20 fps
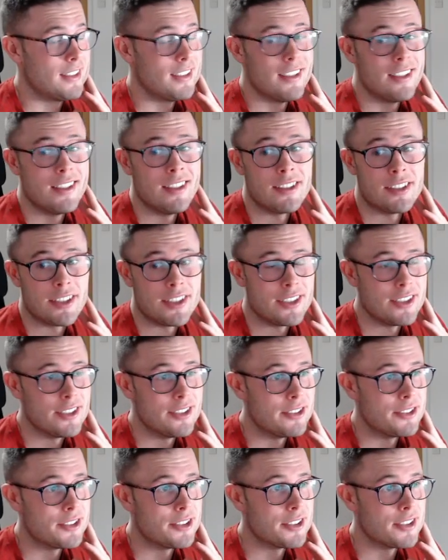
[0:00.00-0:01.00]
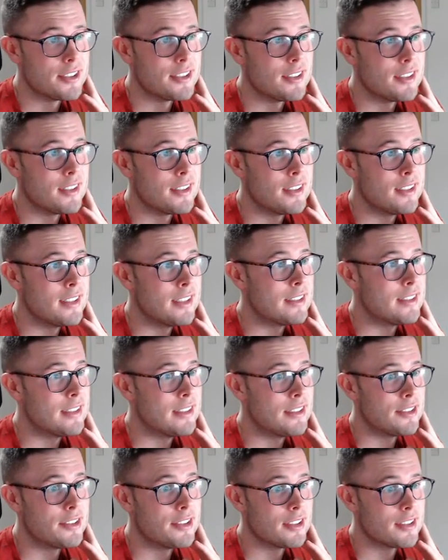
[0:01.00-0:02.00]
is huge. This is
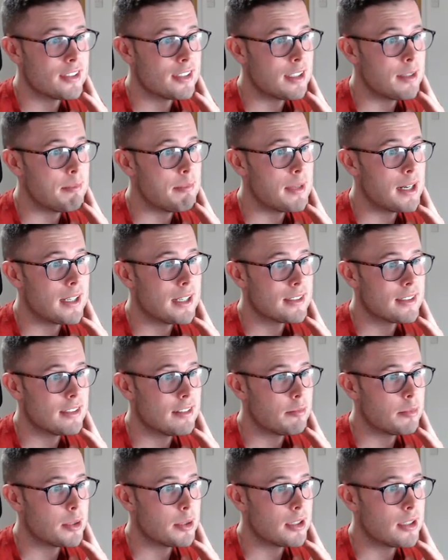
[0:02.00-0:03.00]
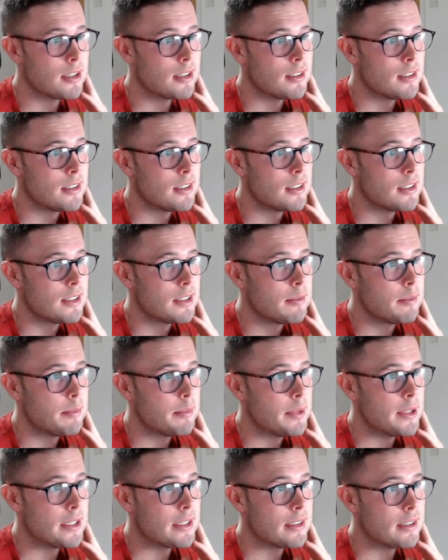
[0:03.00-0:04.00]
just a massive pot
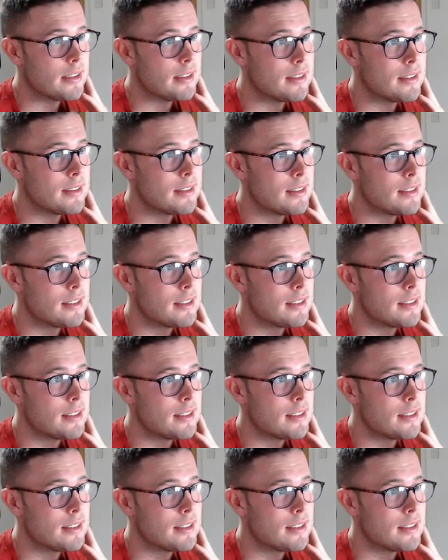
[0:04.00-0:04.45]
because,